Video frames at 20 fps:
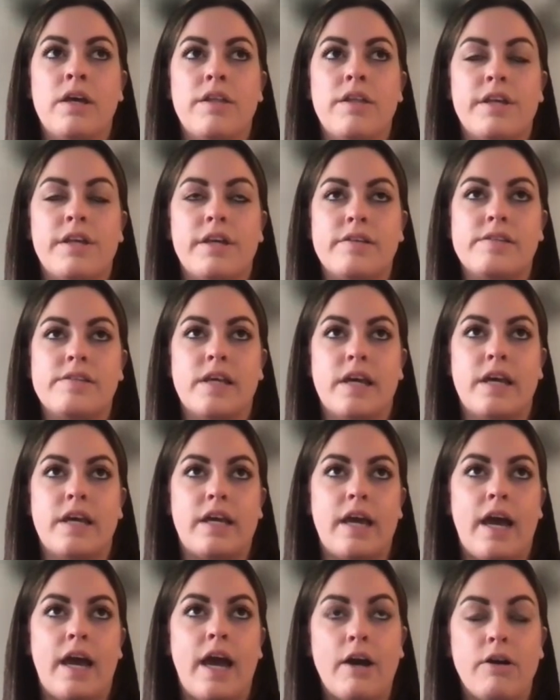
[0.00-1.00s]
things
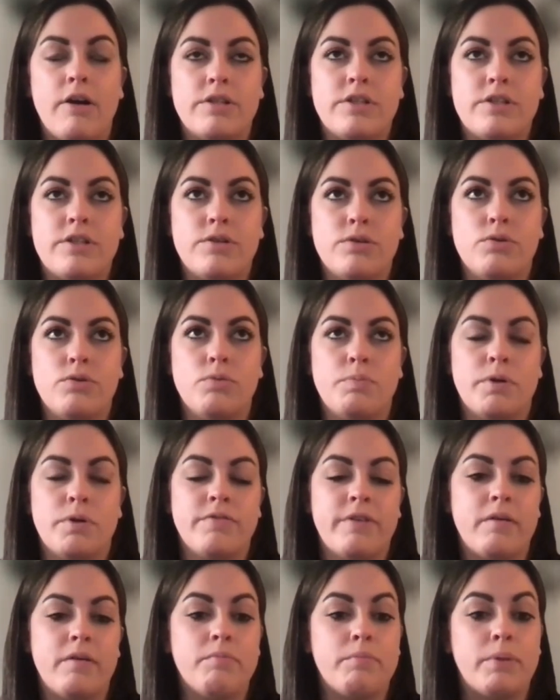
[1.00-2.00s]
like how to
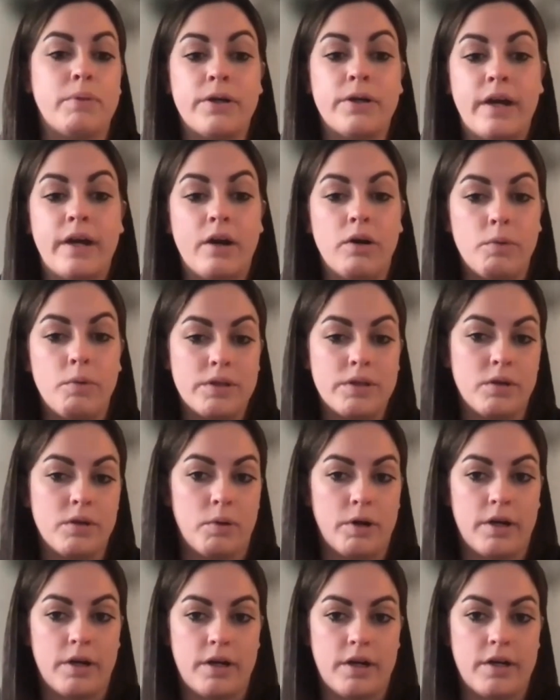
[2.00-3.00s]
prevent burnout with the
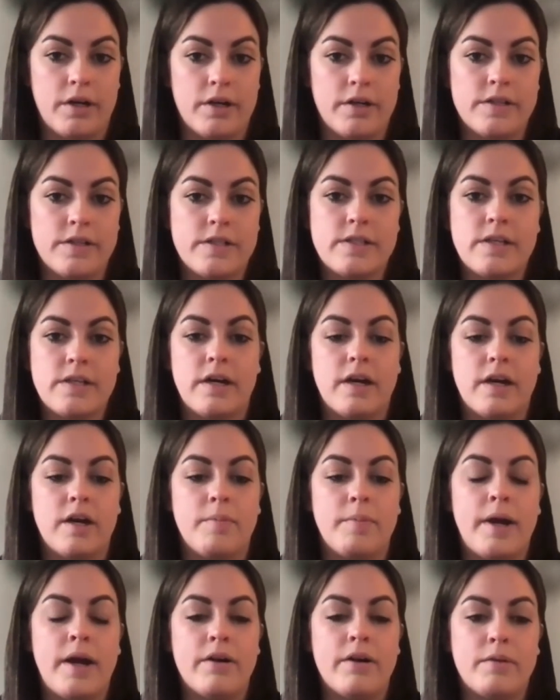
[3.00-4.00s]
workers,
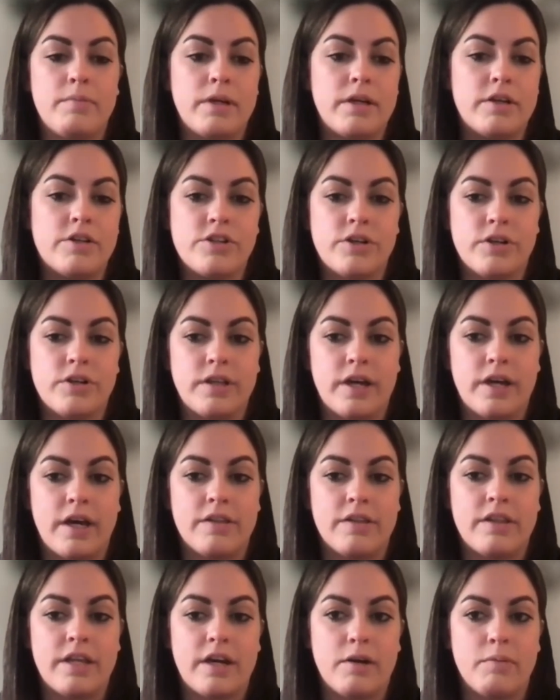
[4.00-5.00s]
how to make sure
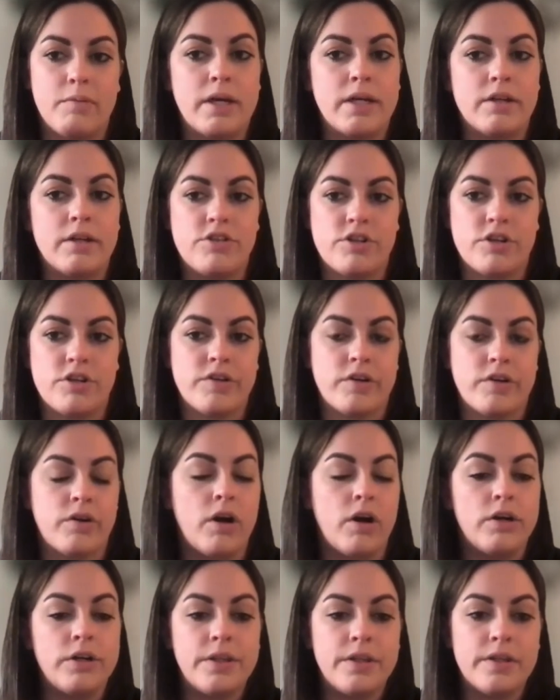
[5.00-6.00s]
that their managers are
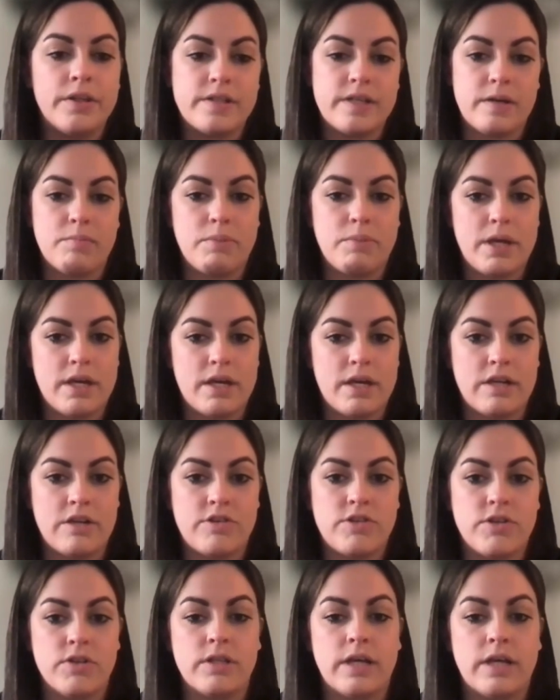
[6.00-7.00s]
all on the same
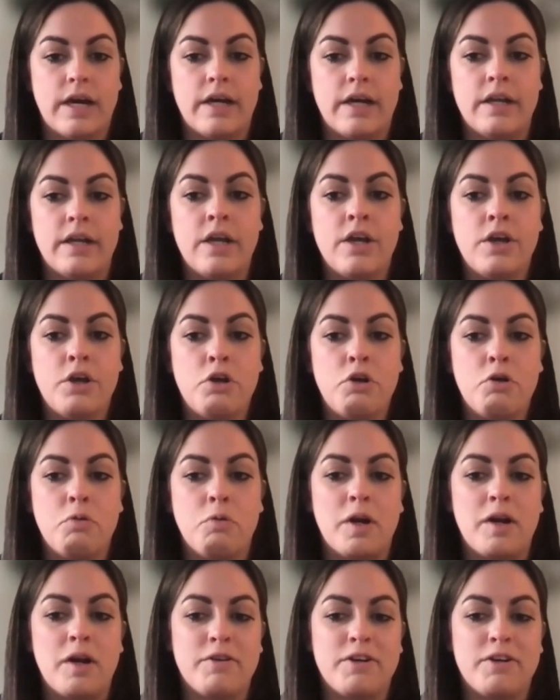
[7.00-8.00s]
page so that
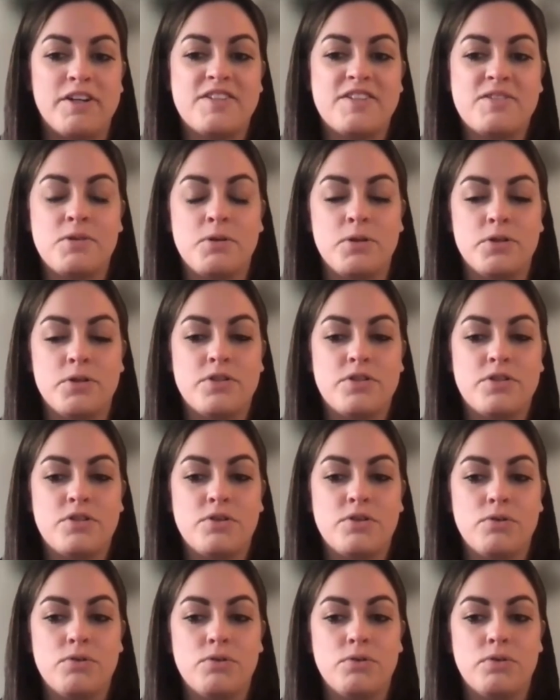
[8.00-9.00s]
whatever is told
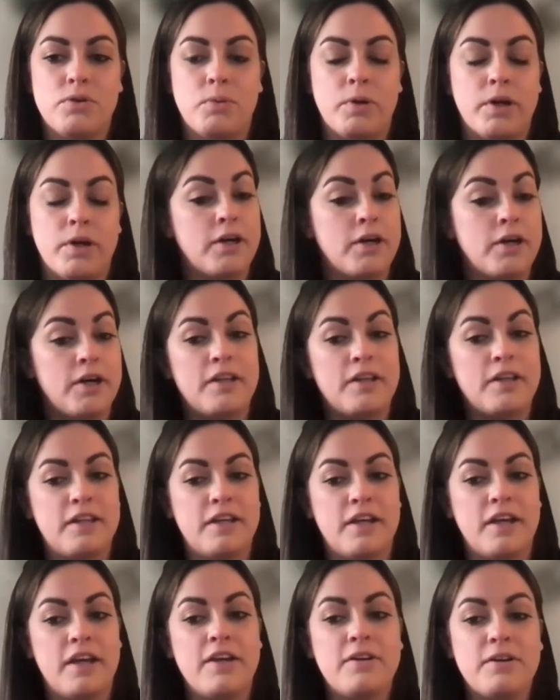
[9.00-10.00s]
to the worker in
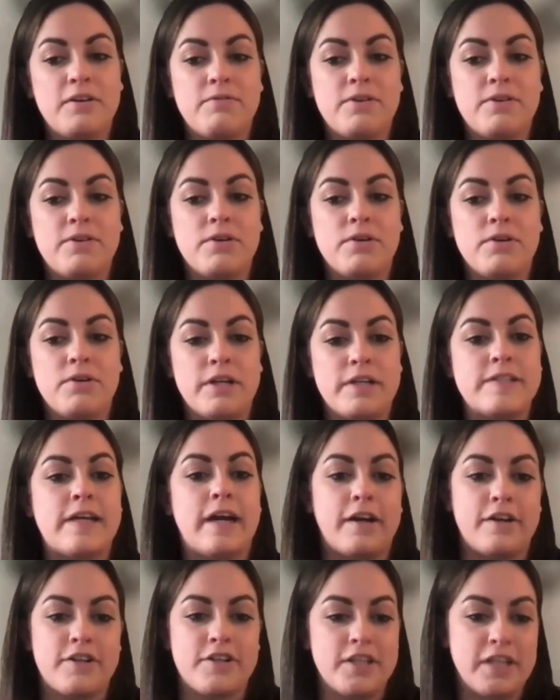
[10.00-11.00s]
the interview is
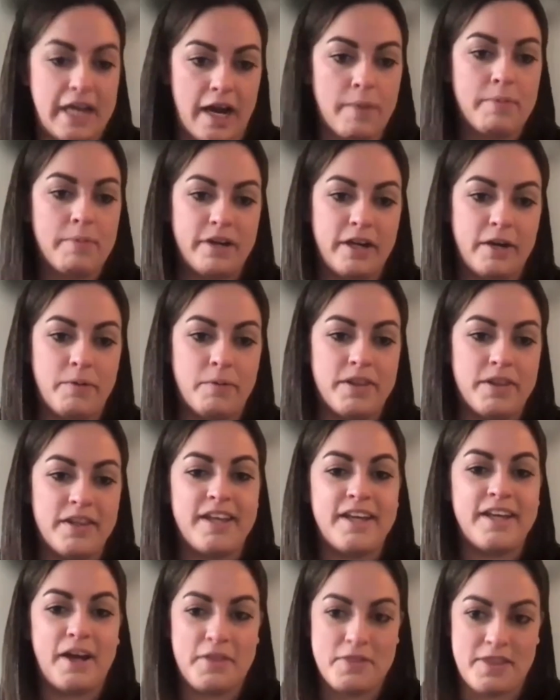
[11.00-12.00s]
actually happening when
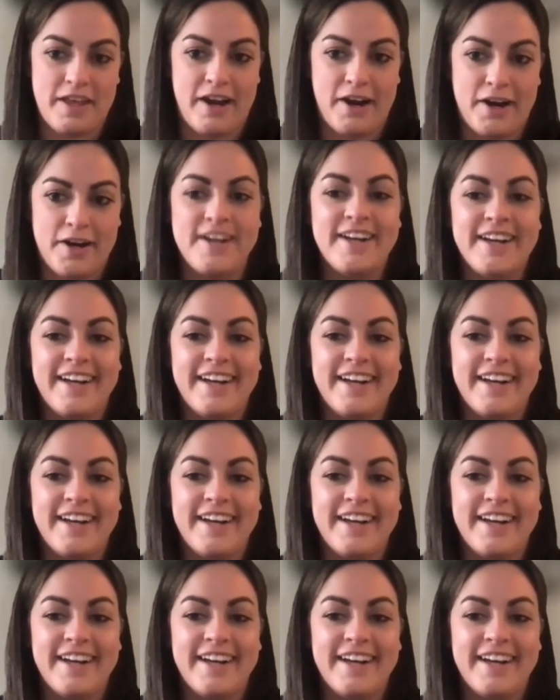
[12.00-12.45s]
they get there.